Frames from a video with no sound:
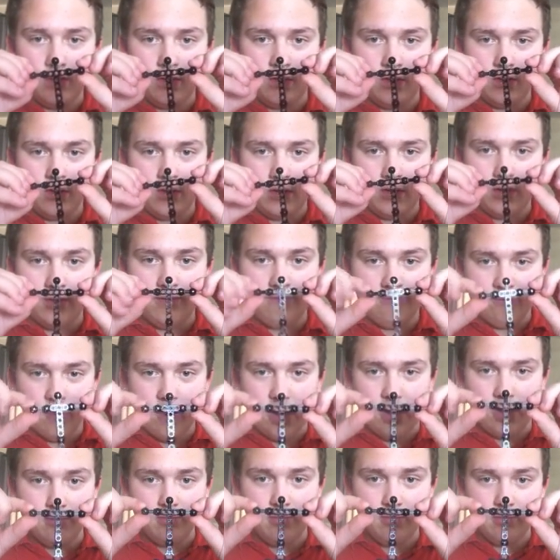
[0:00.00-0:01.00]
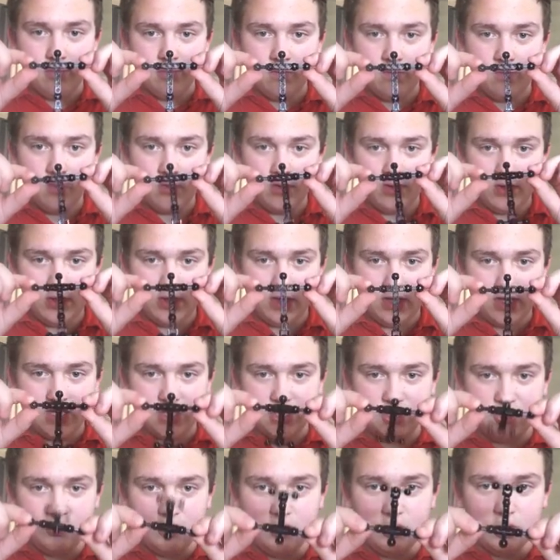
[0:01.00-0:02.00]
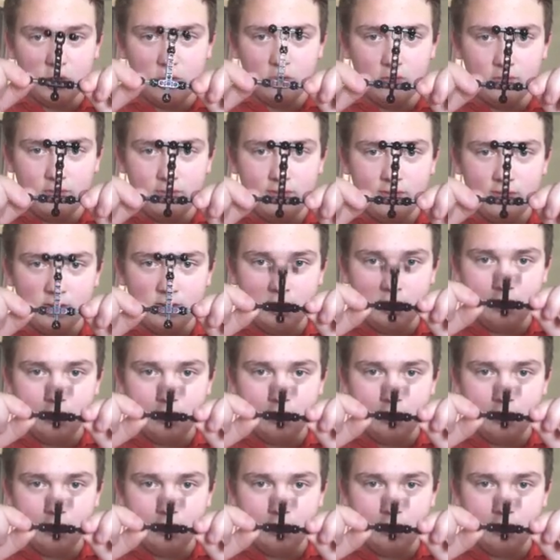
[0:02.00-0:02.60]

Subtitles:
the frame, as you can currently see.